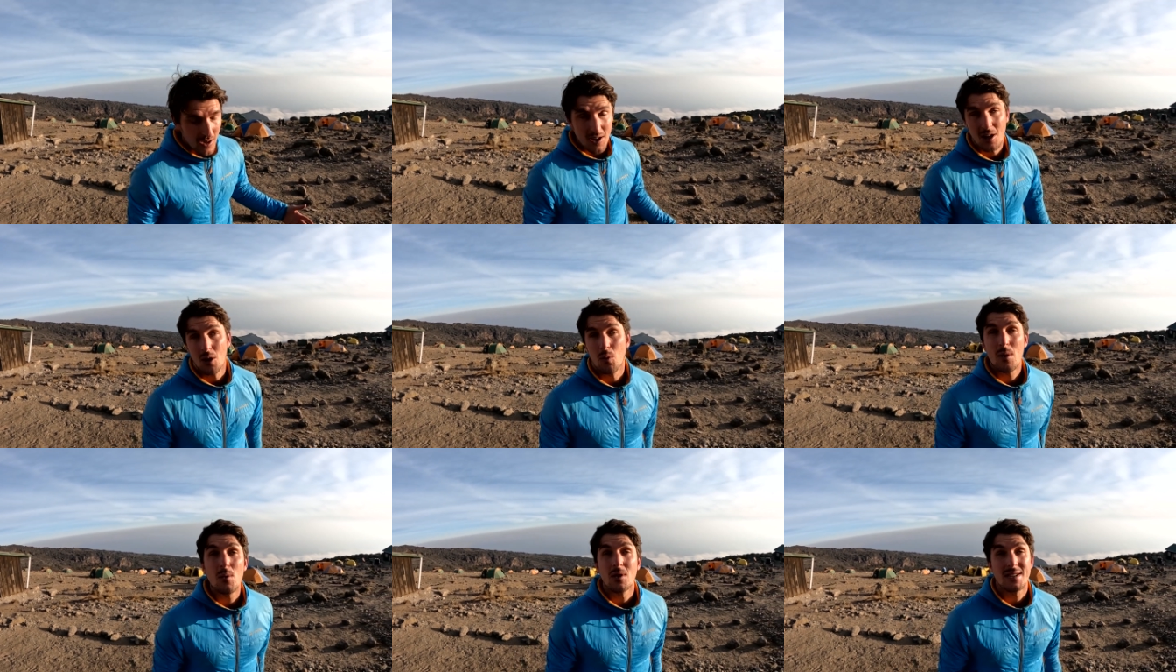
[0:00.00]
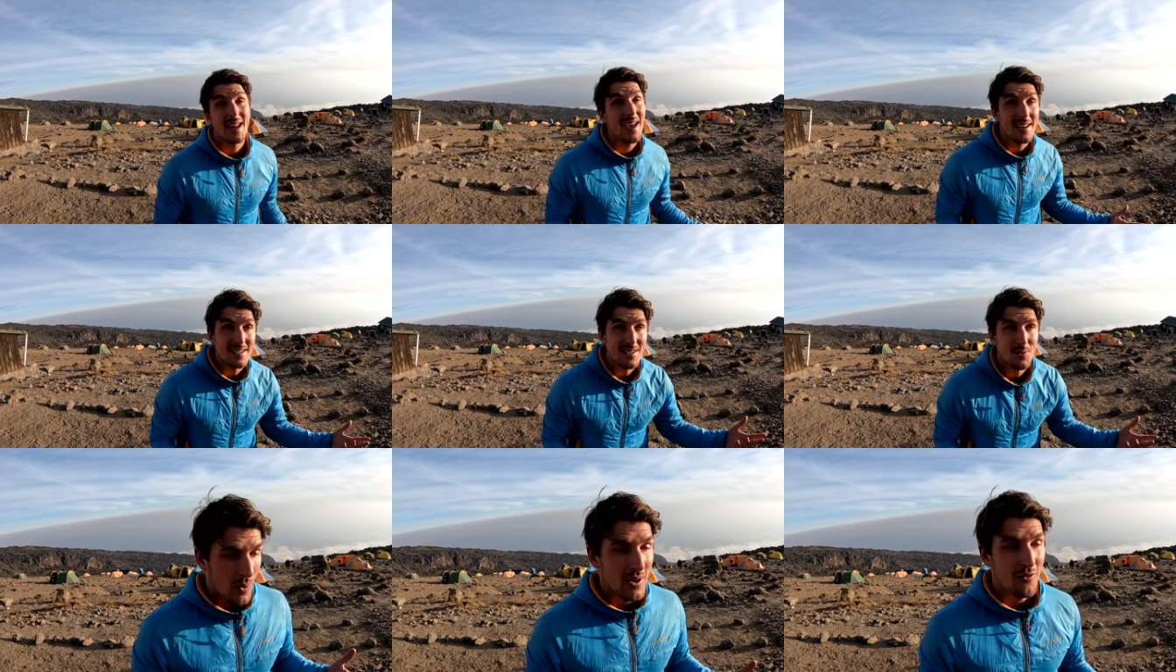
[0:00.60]
you know, we were
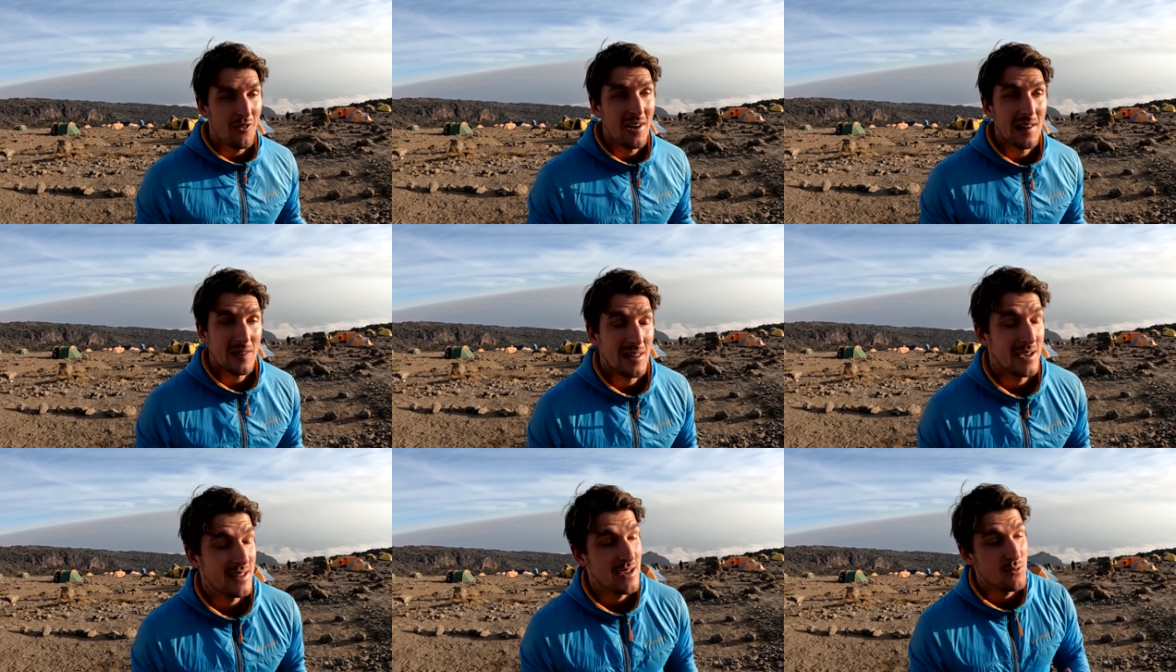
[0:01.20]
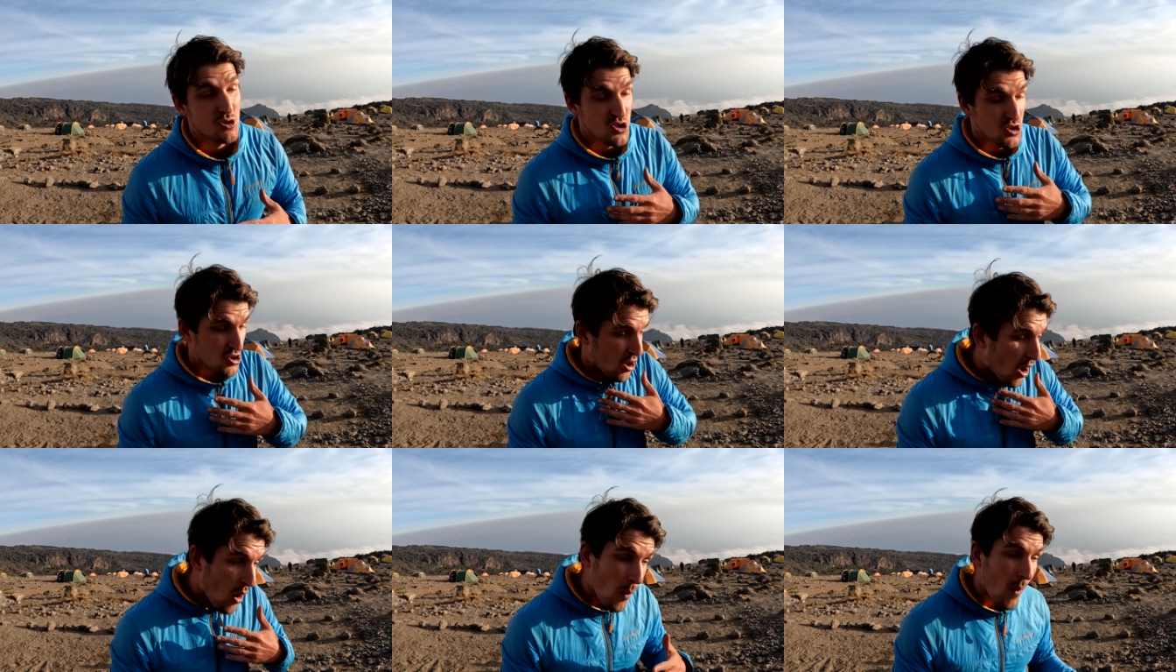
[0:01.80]
dead. We felt like there was
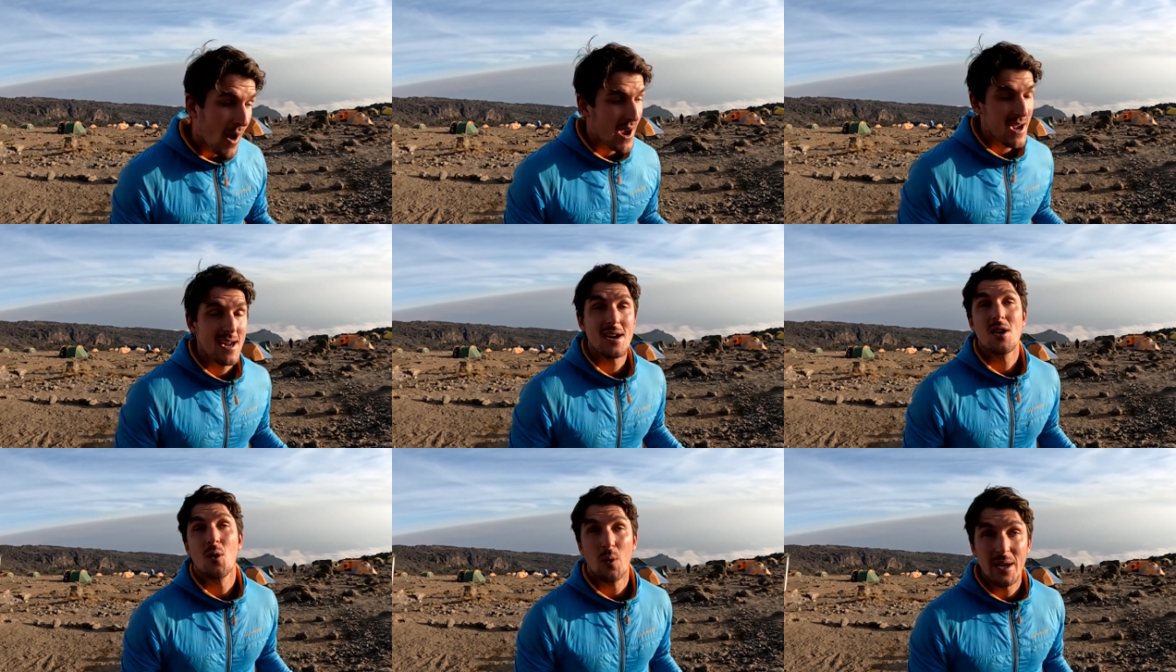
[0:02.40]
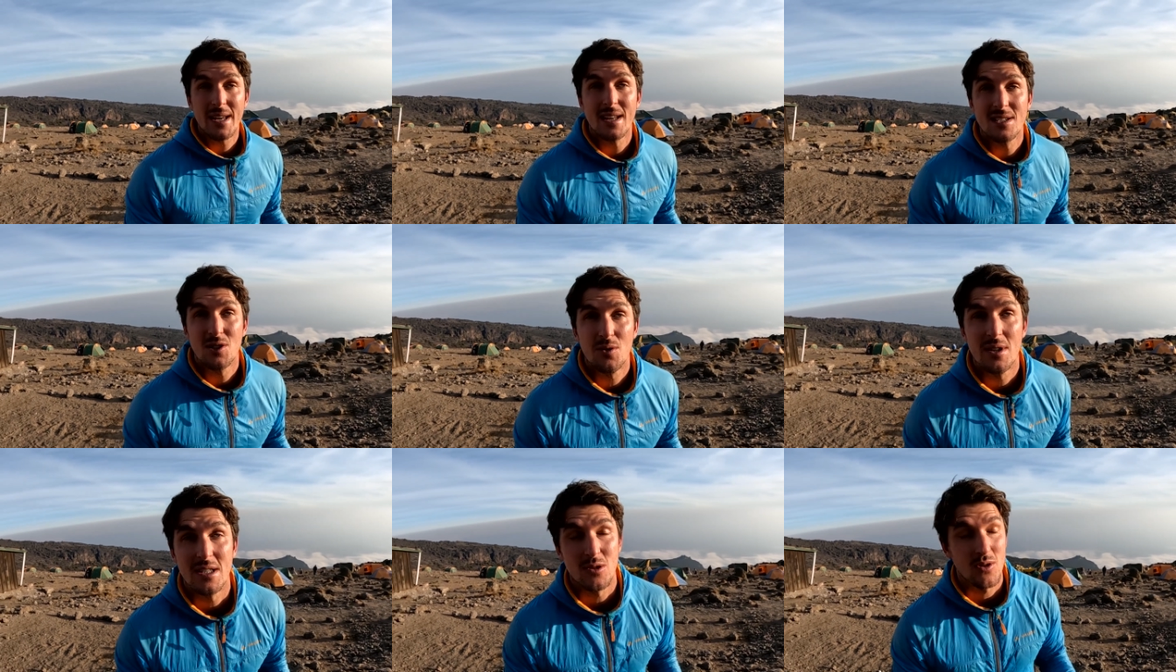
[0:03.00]
no way we can
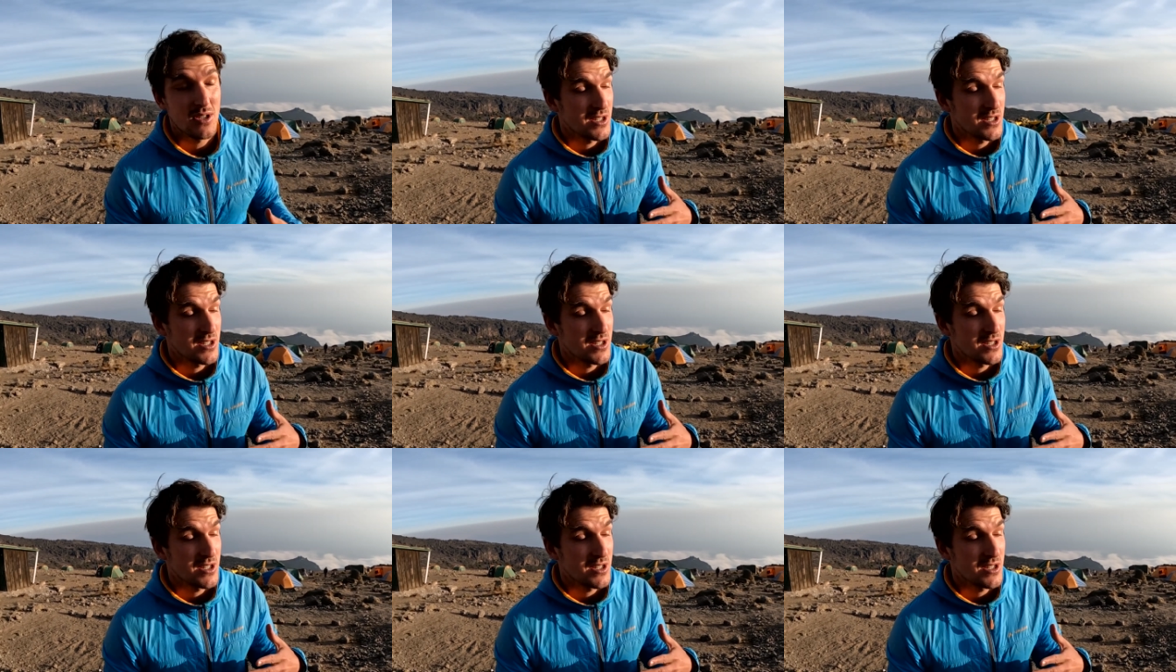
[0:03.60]
do this.